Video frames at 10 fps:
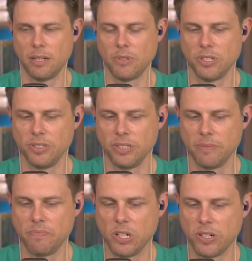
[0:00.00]

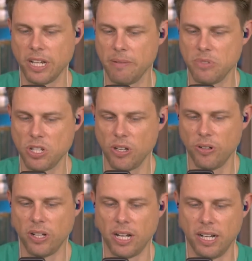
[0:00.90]
absolutely. Okay,
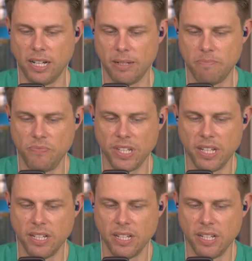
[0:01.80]
so uh,